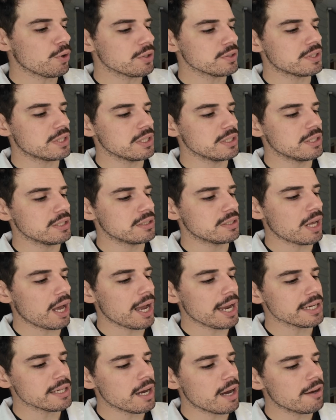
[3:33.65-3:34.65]
far as the
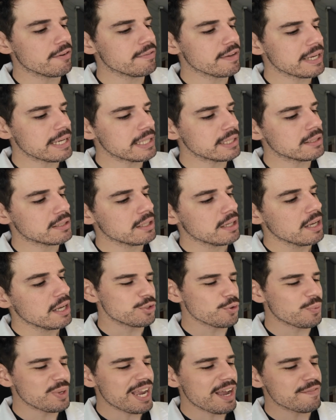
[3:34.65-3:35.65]
design of it,
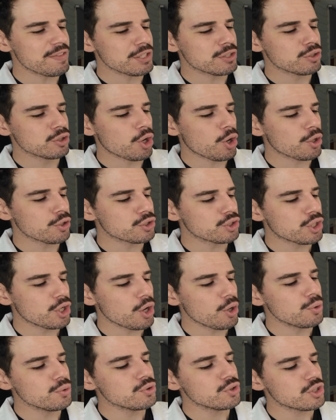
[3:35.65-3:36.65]
so we have this large
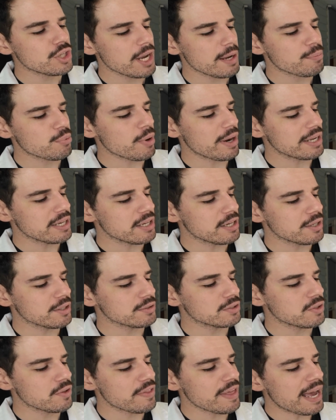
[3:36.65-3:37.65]
cone shape right
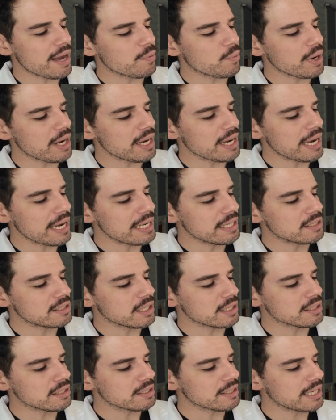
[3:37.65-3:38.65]
here, so that way it
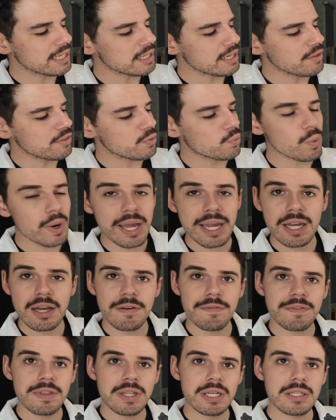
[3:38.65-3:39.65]
doesn't get in the way
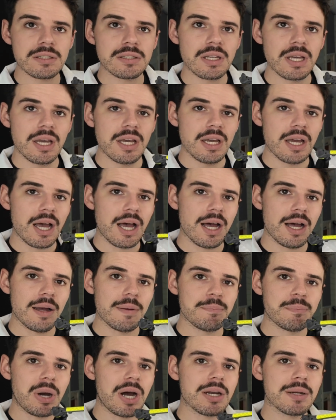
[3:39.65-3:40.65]
of this uh,
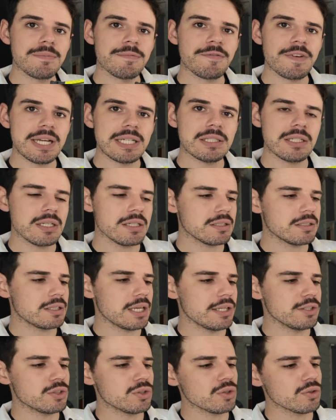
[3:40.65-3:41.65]
bottom-facing
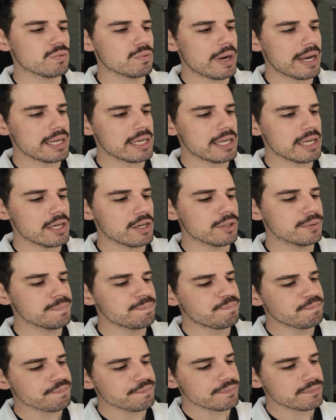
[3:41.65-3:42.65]
sensor right here.
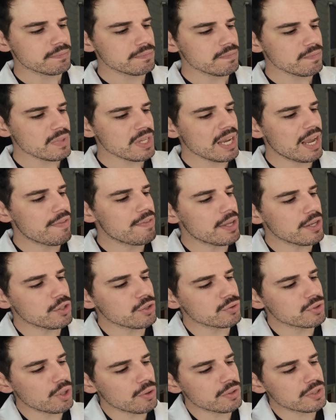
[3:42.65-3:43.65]
And then
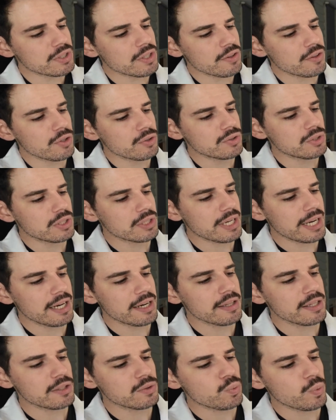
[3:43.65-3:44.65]
you'll notice that there's this,
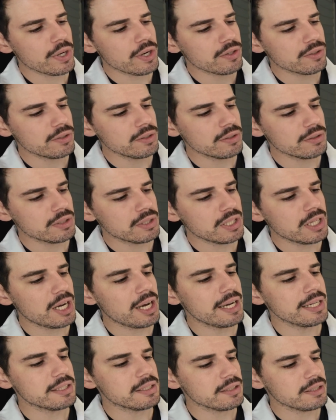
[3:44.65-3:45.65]
kind of this weird
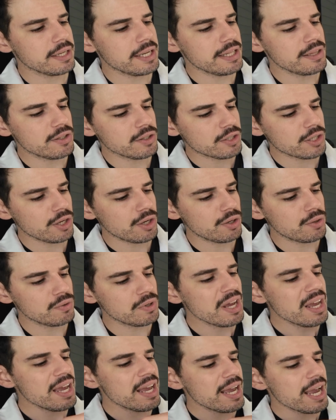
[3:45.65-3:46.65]
cut in the
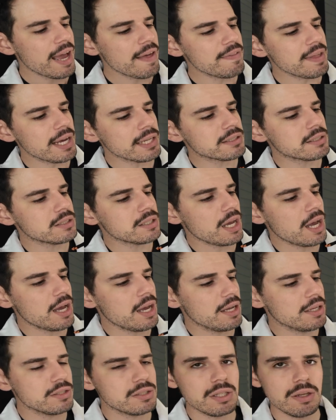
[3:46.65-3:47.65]
cone, and that's
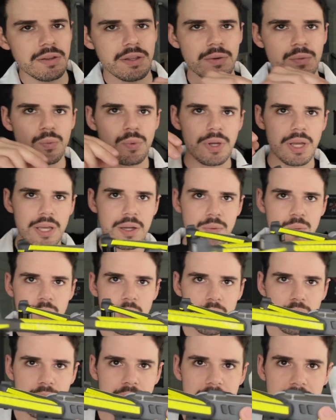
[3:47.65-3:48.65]
uh, so that w it
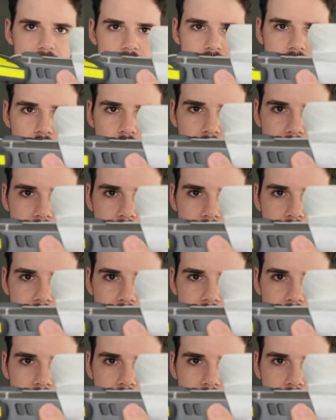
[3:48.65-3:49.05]
won't get in the